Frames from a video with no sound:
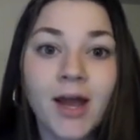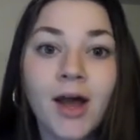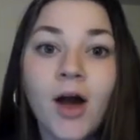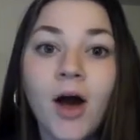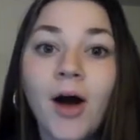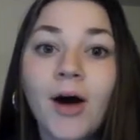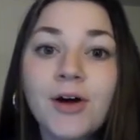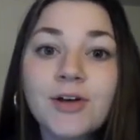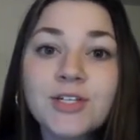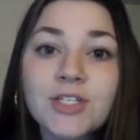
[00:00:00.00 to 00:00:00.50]

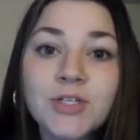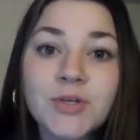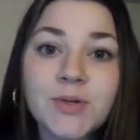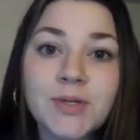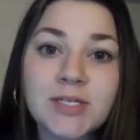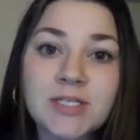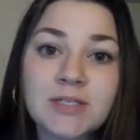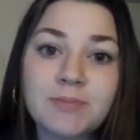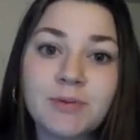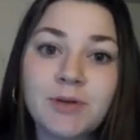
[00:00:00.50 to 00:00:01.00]
also
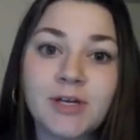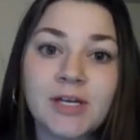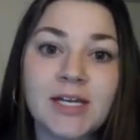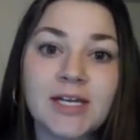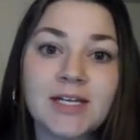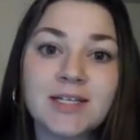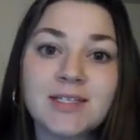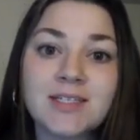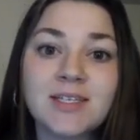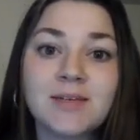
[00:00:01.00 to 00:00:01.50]

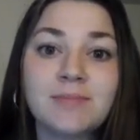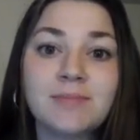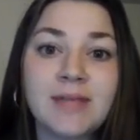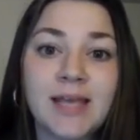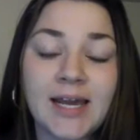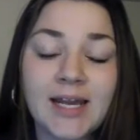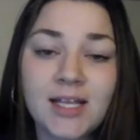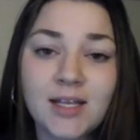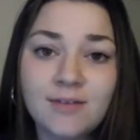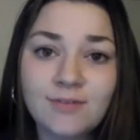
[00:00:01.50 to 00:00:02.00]
experienced some
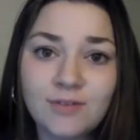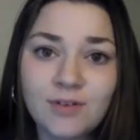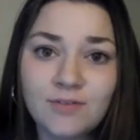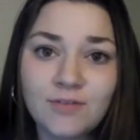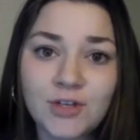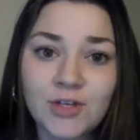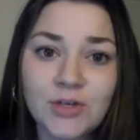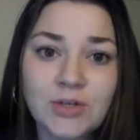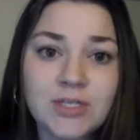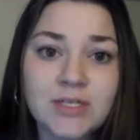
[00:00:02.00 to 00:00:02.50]
negative
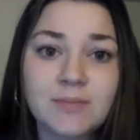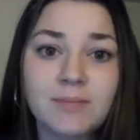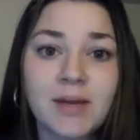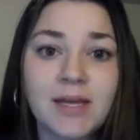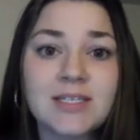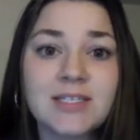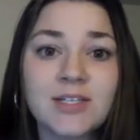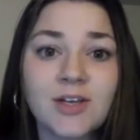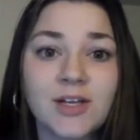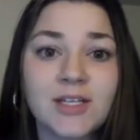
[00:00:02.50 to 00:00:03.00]
reviews
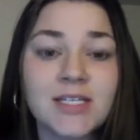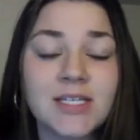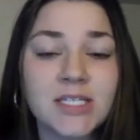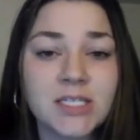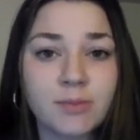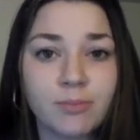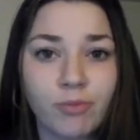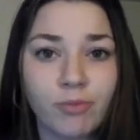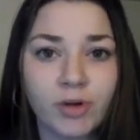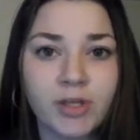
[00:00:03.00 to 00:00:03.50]
based on
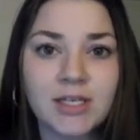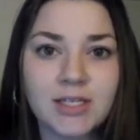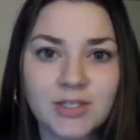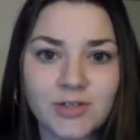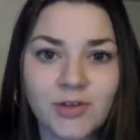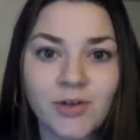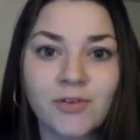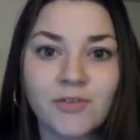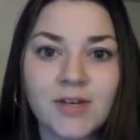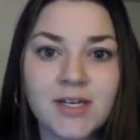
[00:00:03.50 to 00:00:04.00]
disappointing
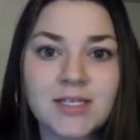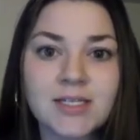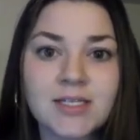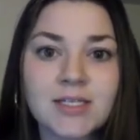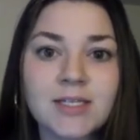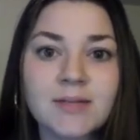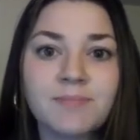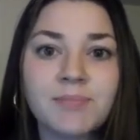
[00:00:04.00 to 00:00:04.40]
service.